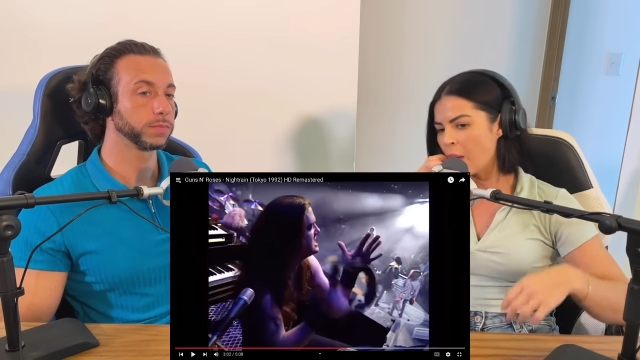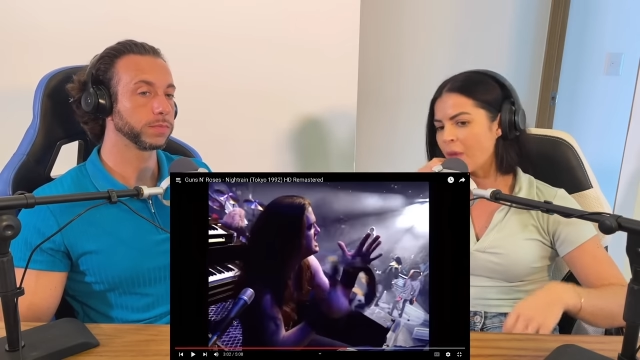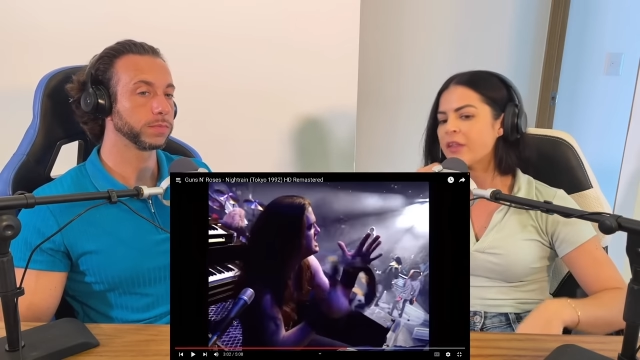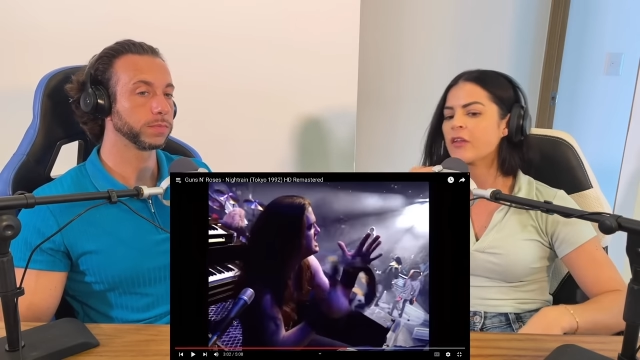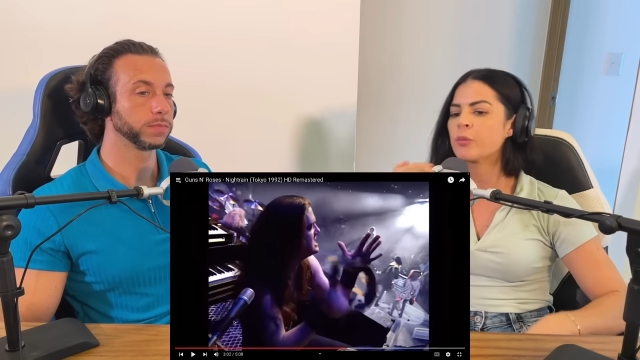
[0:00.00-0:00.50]

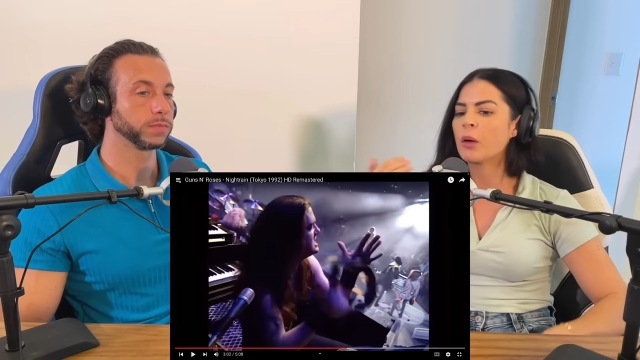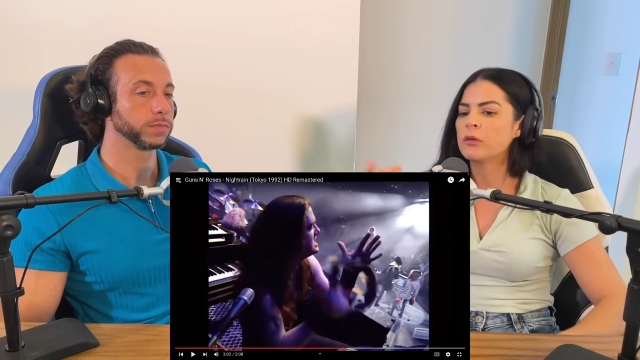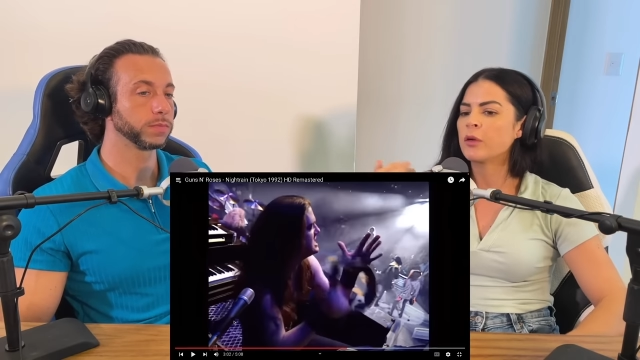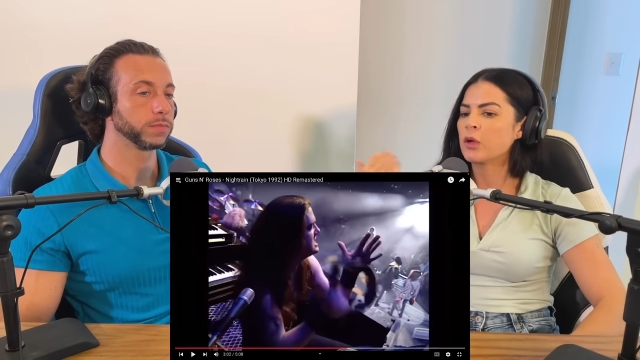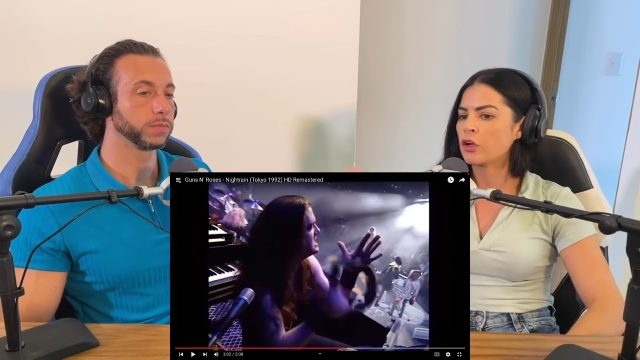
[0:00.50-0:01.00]
Speaker 1: Um, I think it's
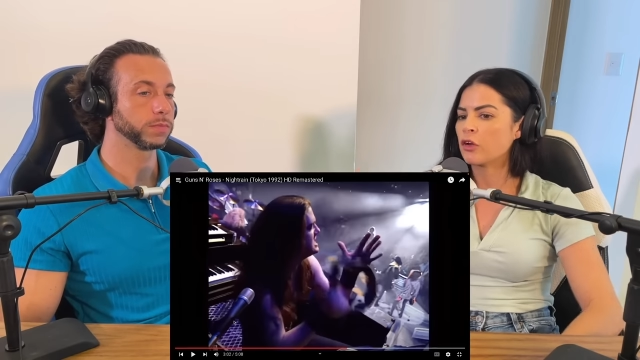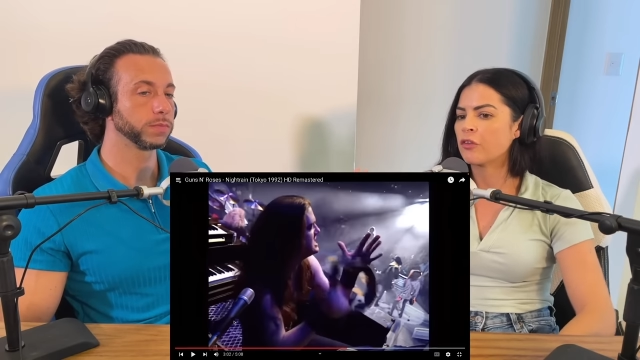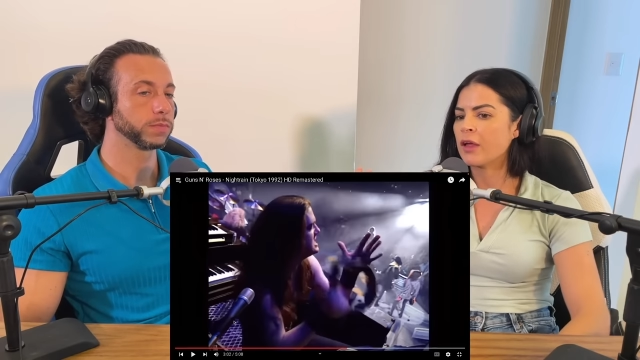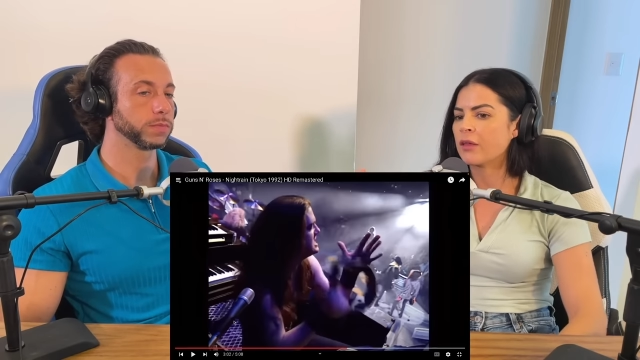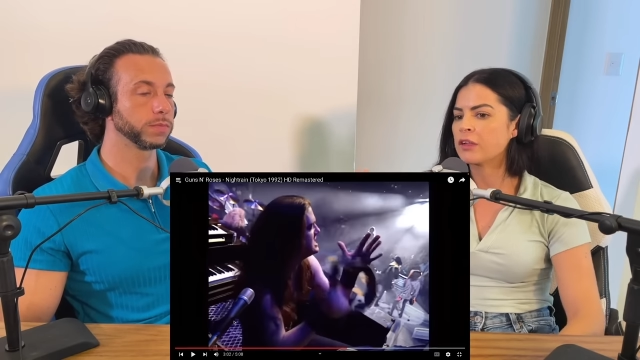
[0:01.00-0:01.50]
probably like what
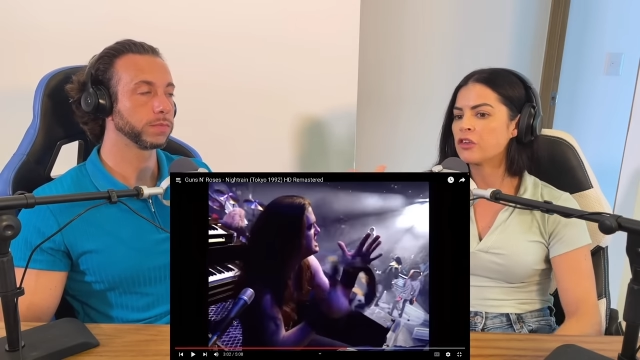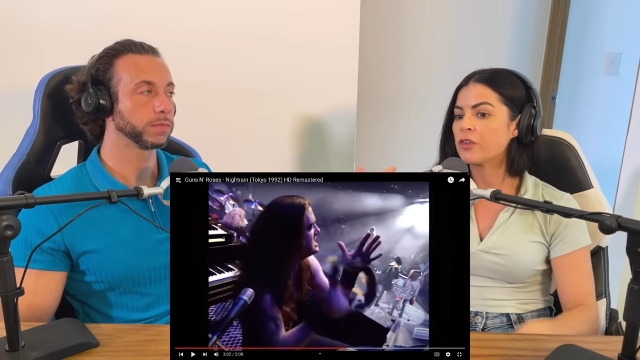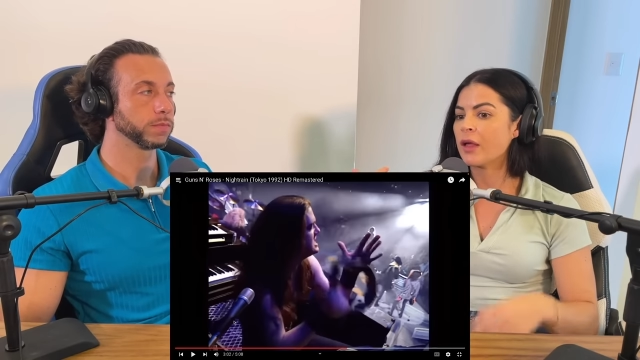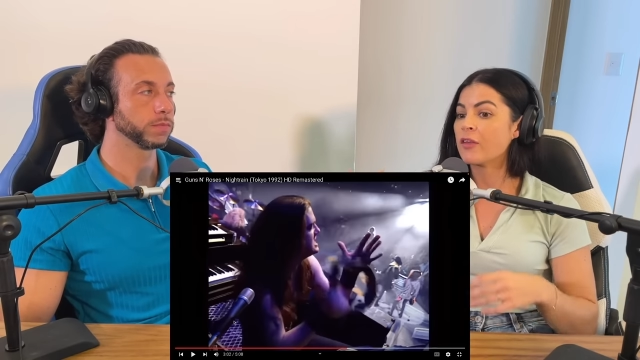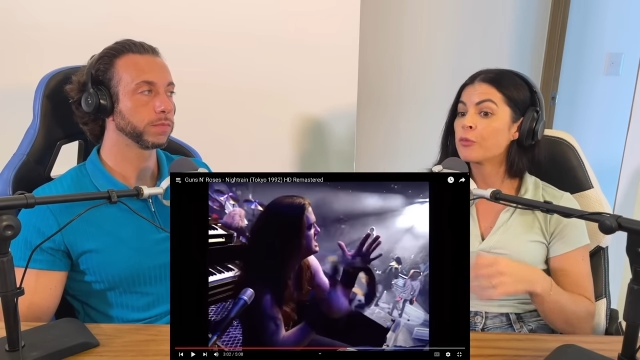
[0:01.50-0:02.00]
you're saying, like
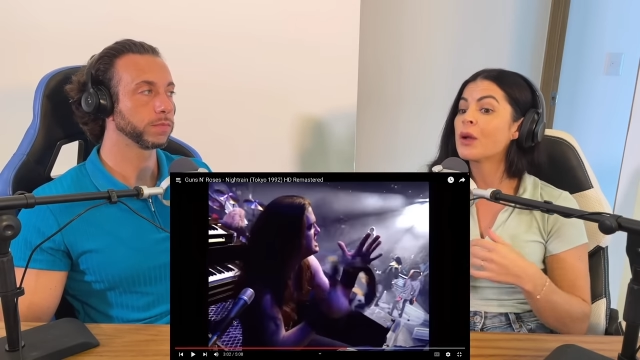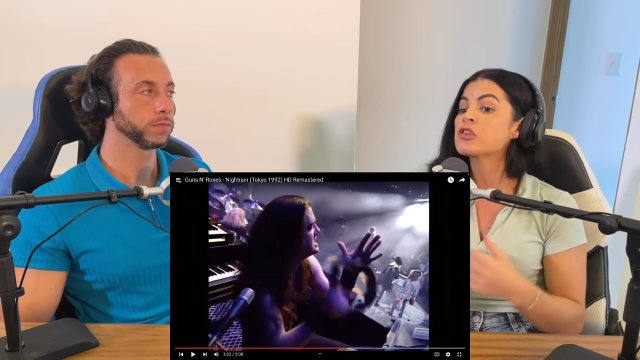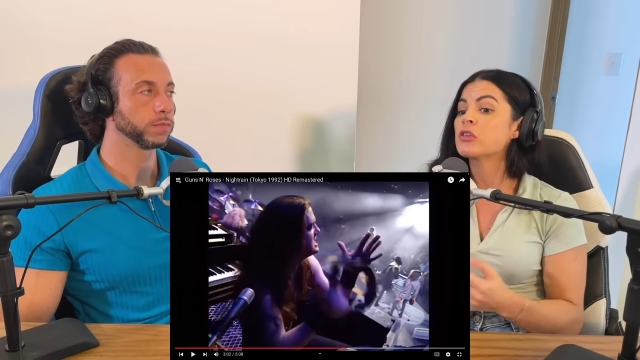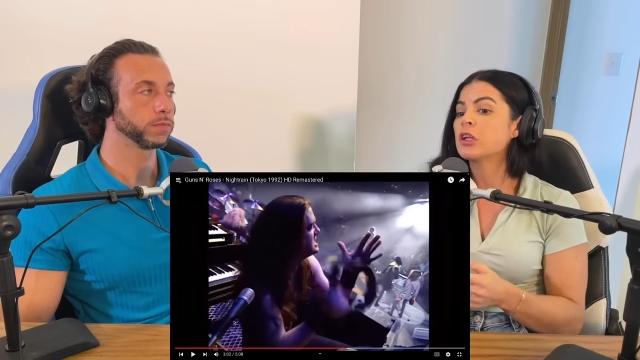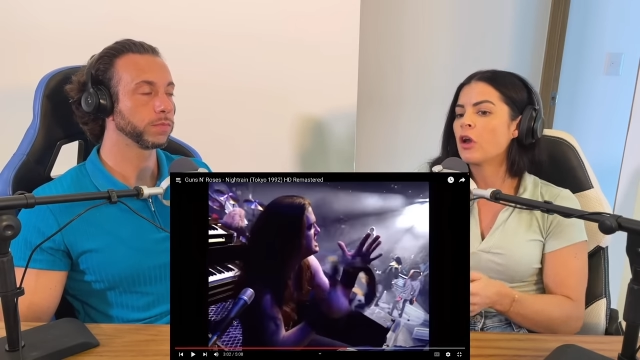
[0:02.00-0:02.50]
just
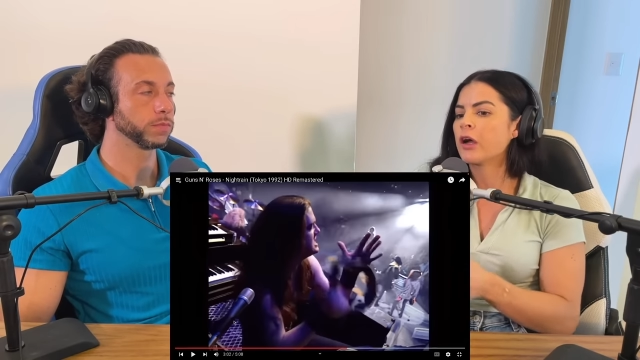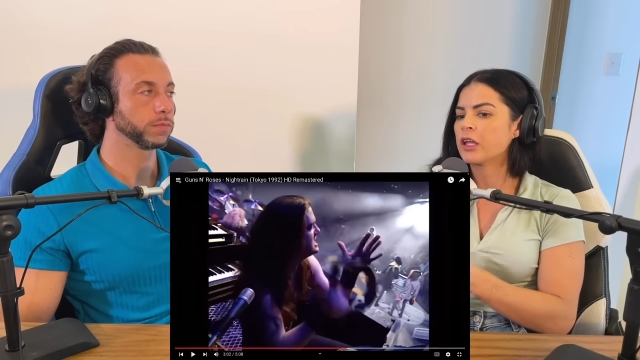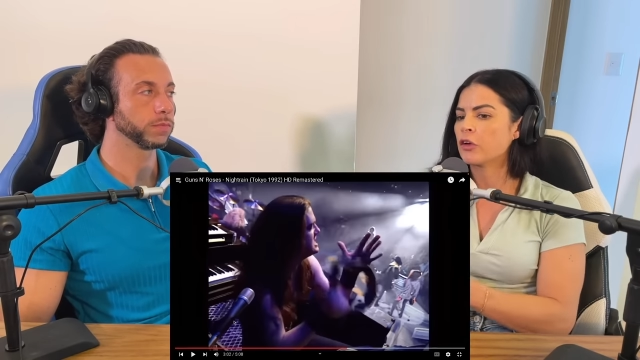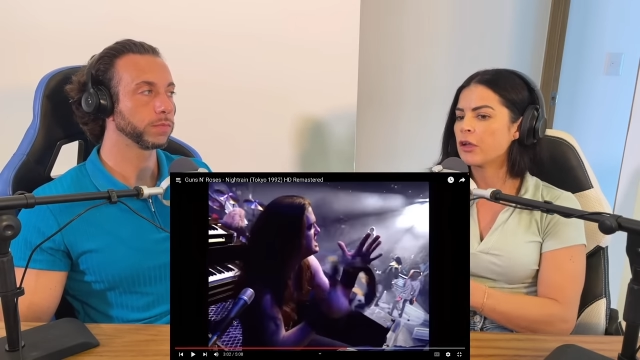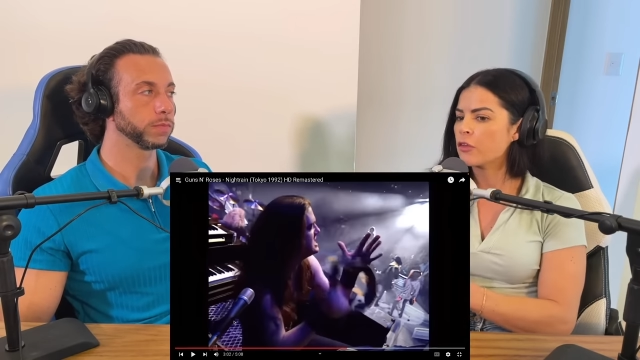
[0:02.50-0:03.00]
especially
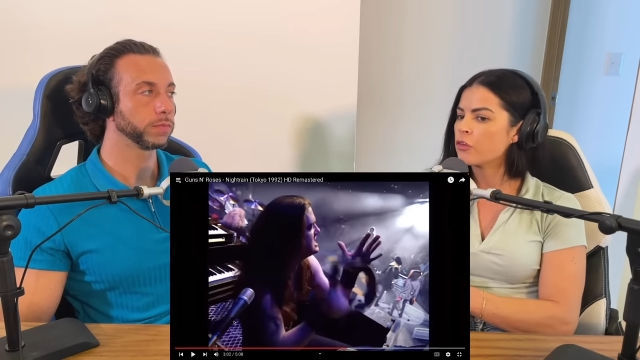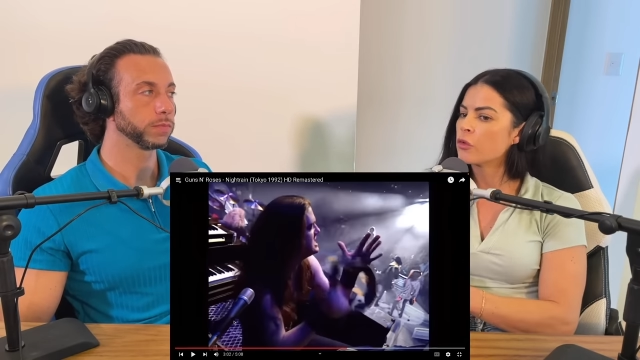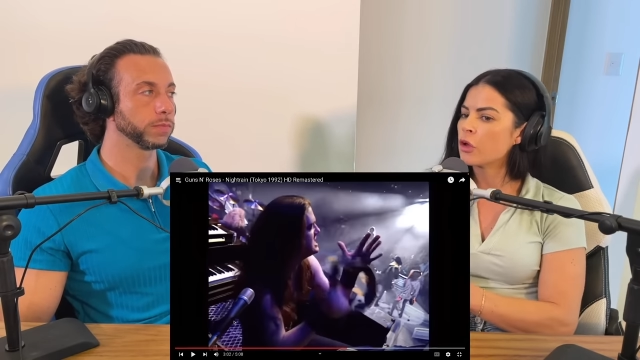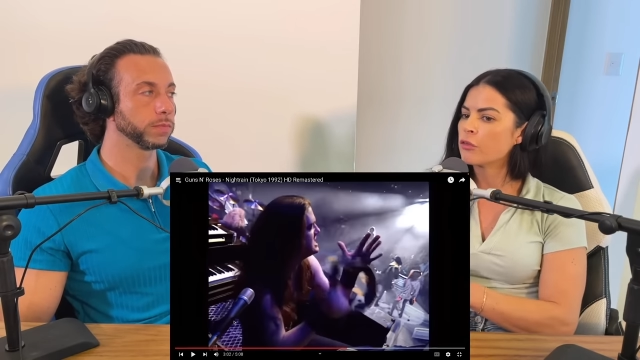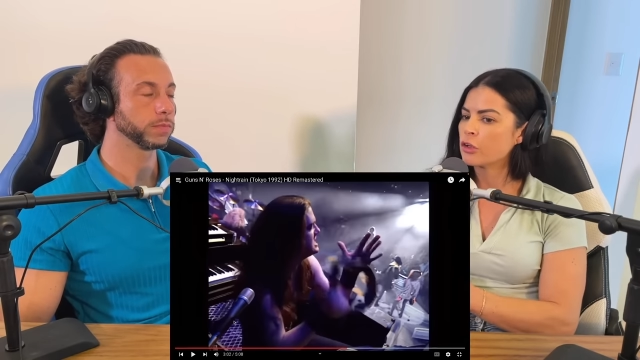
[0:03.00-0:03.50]
not hearing the
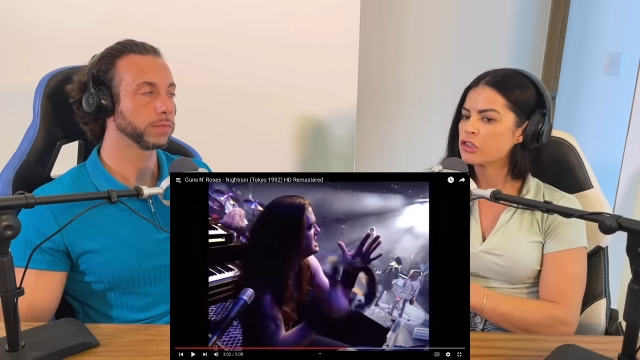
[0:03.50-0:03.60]
studio